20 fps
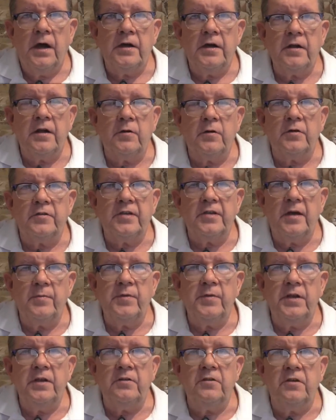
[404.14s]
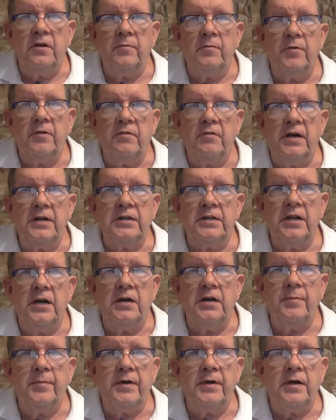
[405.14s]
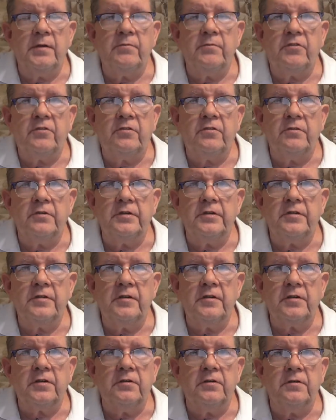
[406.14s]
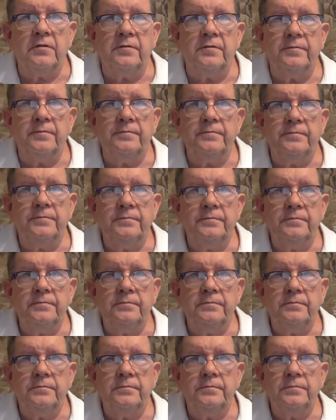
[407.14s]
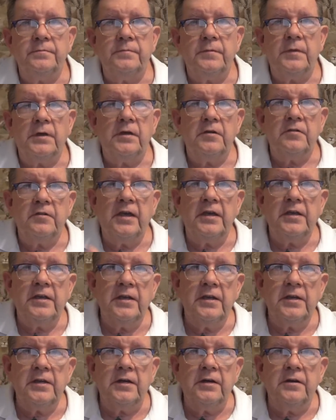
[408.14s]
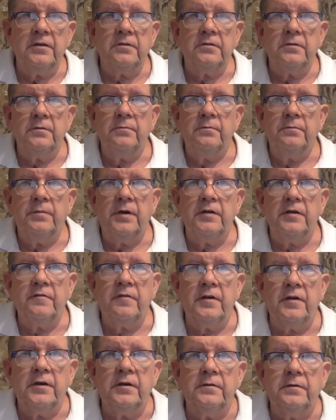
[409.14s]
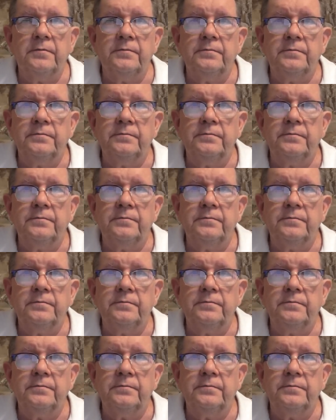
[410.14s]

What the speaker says: I don't know what's happening in Durban right now, but I'm sure it's not good. Take care, guys. Bye for now.